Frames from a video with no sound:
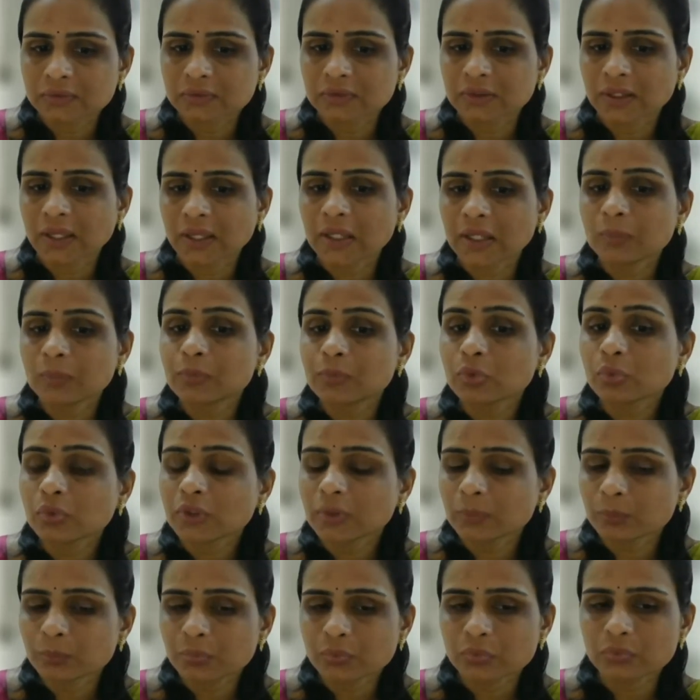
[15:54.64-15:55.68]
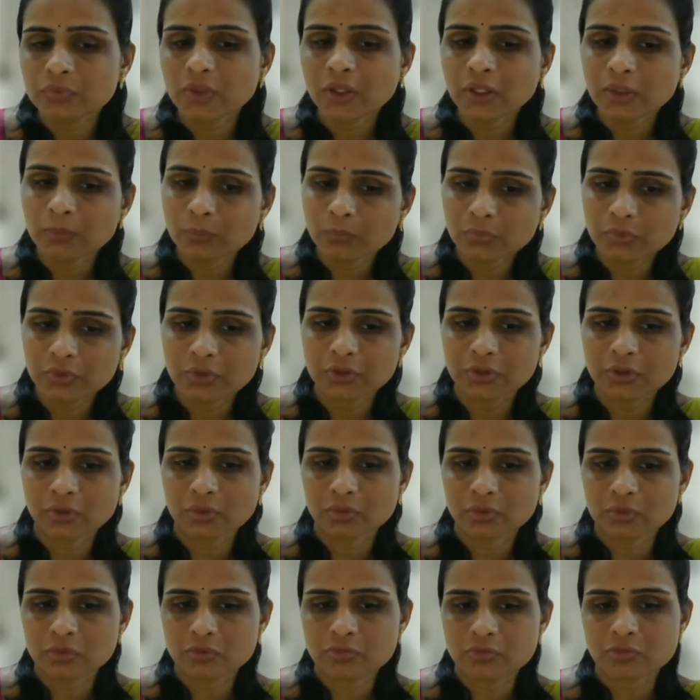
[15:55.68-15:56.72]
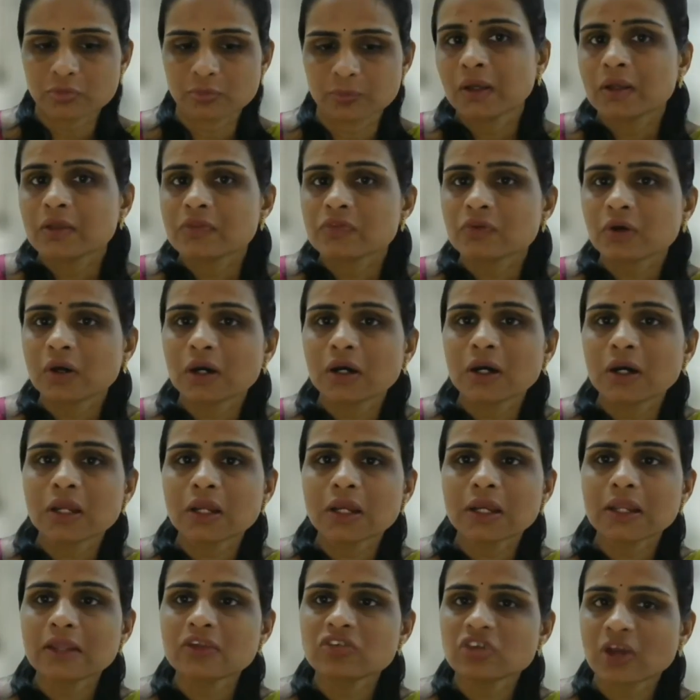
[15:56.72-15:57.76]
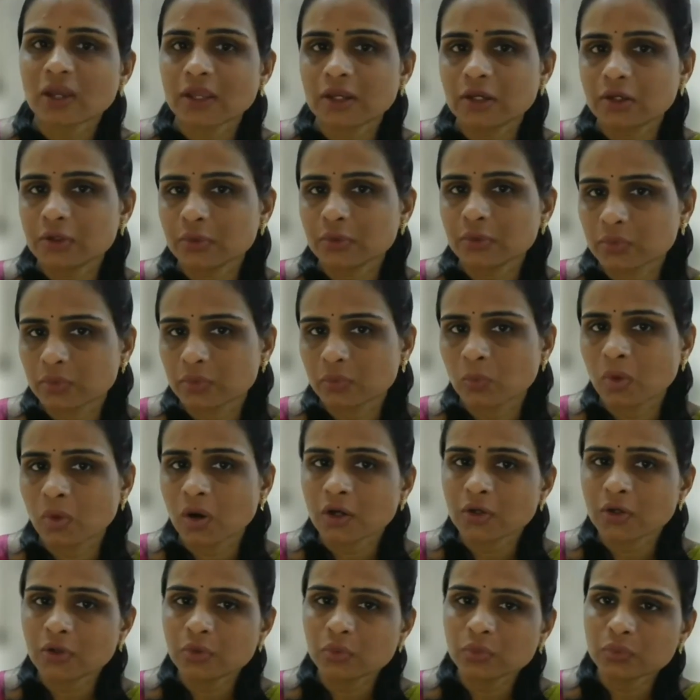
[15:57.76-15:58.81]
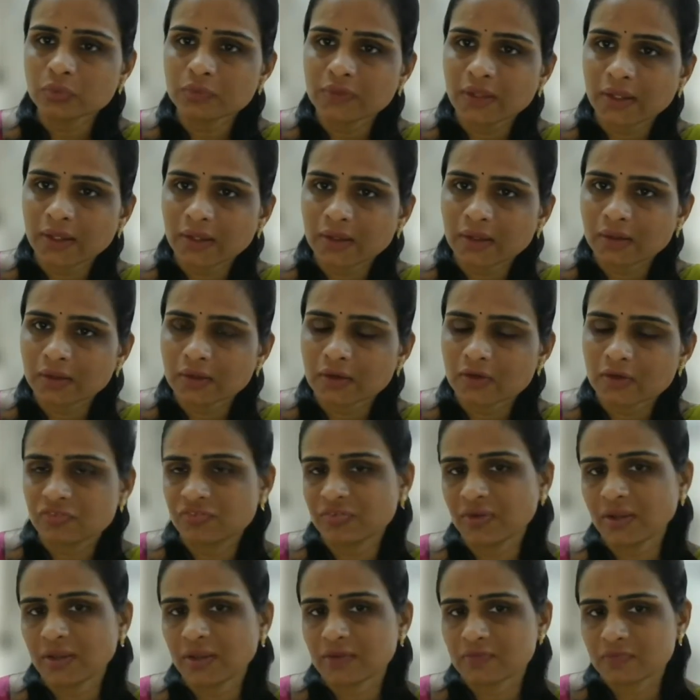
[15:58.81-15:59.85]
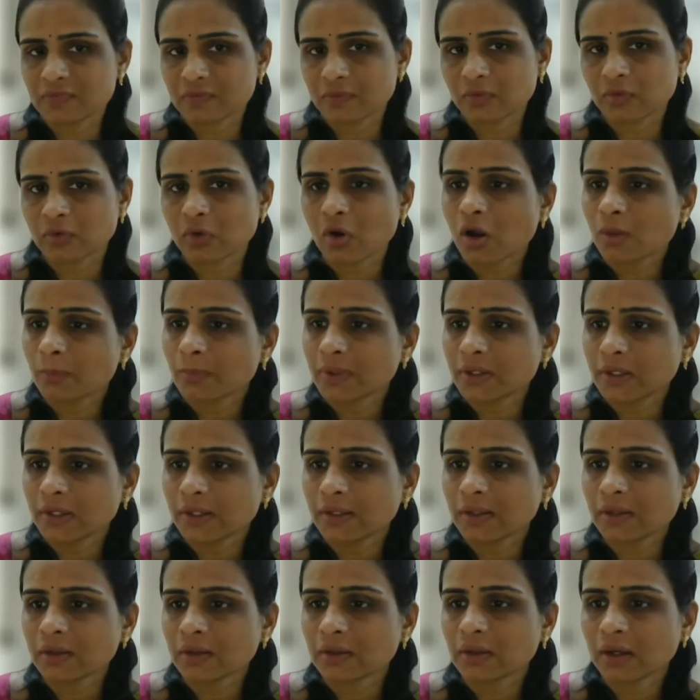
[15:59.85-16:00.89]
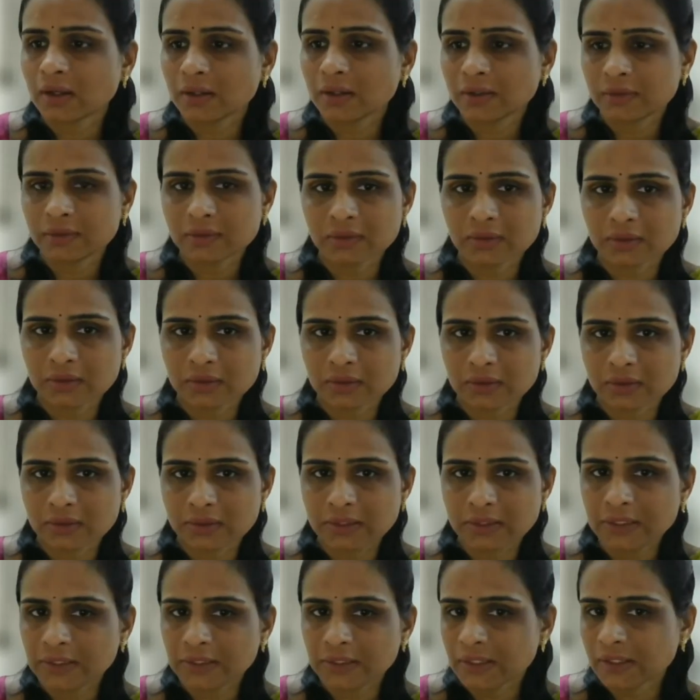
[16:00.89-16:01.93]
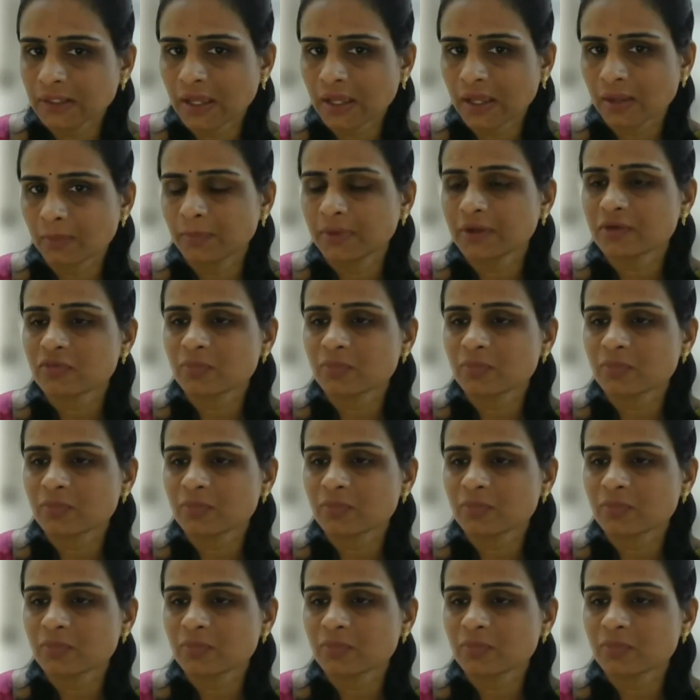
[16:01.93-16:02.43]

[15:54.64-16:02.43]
help to improve the immunity also. So early childhood, what do they face? Commonly, and eating habits,